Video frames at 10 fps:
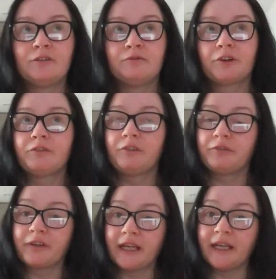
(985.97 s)
work for
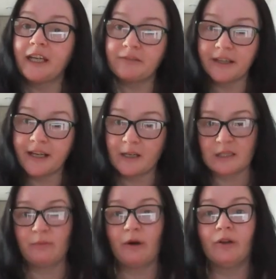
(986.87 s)
free if they are
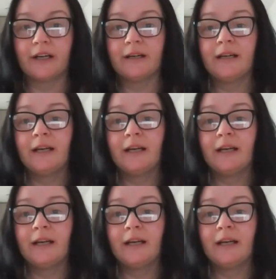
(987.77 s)
smaller.